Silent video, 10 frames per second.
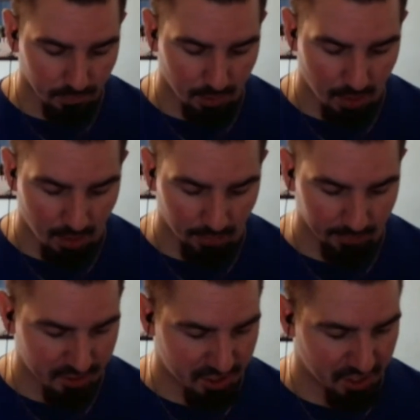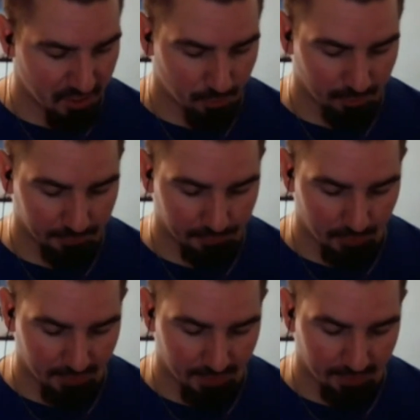Let's see. What else do
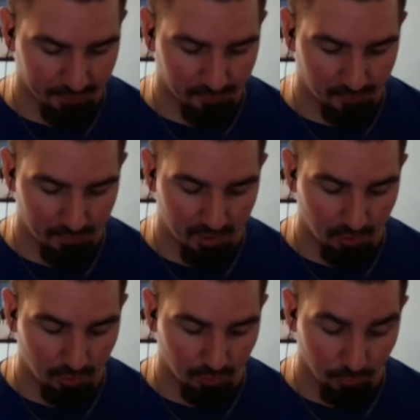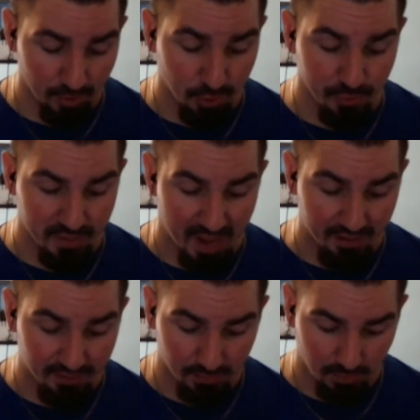I got on this team here? Richard
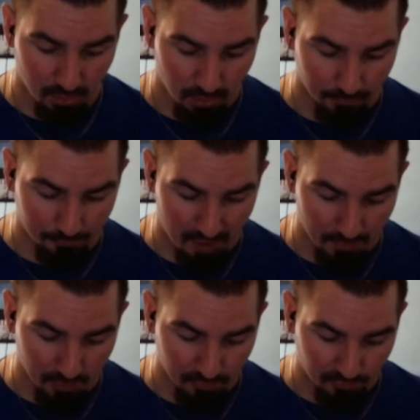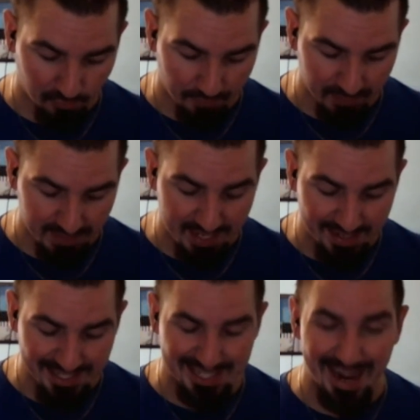Dent, Hall of Famer,
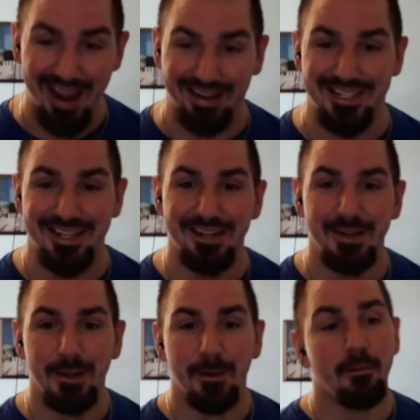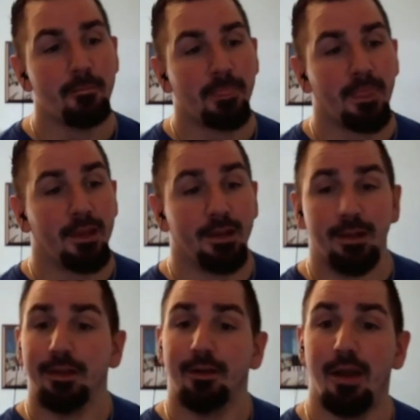17 sacks.
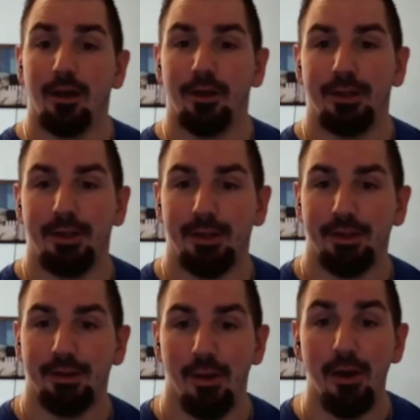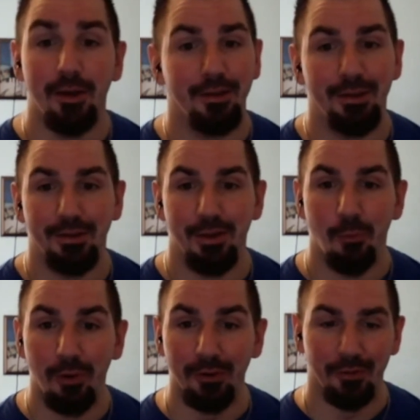Well, no
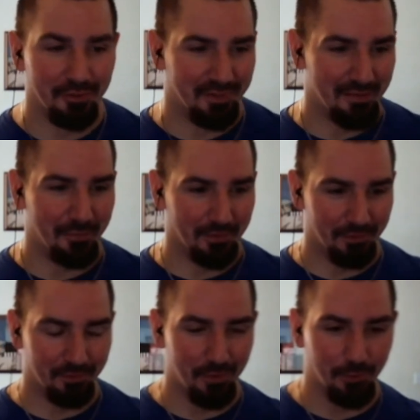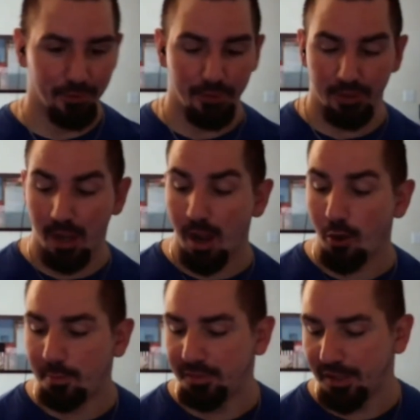wonder this defense is so good.
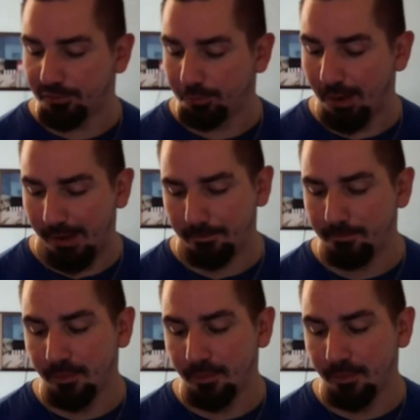Oh, but that's right.